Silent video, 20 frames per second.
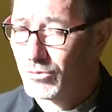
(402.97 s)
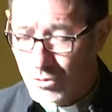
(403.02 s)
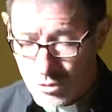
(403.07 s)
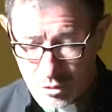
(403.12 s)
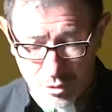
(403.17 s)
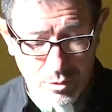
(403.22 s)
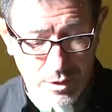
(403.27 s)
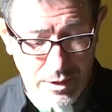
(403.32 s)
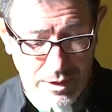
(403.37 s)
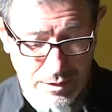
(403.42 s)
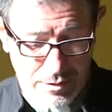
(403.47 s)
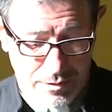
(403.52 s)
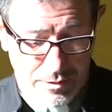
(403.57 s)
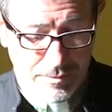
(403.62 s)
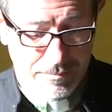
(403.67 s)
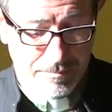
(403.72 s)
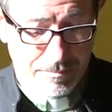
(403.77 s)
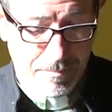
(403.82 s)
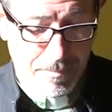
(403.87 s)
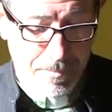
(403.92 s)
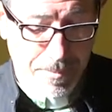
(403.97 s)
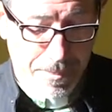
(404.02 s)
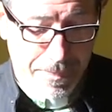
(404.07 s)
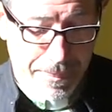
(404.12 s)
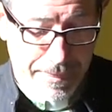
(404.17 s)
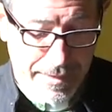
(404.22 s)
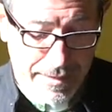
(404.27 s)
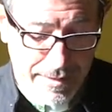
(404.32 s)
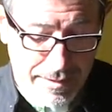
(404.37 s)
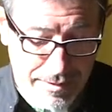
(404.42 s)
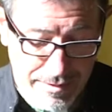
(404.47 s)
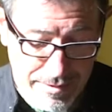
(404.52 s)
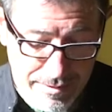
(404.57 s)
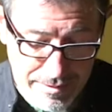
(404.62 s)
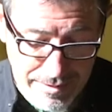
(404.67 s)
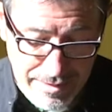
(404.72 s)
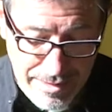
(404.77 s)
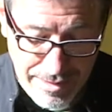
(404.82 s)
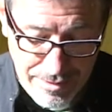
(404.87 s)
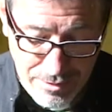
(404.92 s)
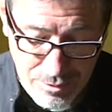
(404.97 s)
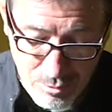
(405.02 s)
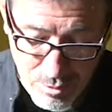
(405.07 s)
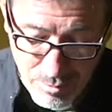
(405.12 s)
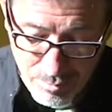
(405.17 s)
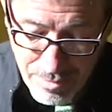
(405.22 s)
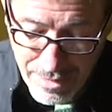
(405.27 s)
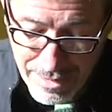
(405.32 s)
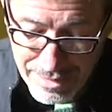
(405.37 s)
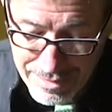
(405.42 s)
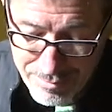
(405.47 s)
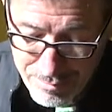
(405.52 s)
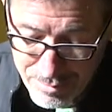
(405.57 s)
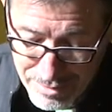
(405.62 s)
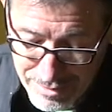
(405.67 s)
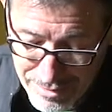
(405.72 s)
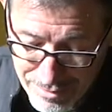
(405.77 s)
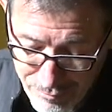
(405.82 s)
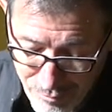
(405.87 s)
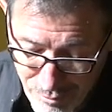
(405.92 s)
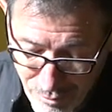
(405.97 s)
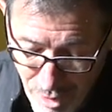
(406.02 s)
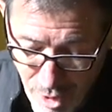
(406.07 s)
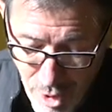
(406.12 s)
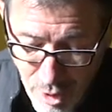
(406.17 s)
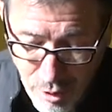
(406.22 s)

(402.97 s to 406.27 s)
doing it. And you would barely believe your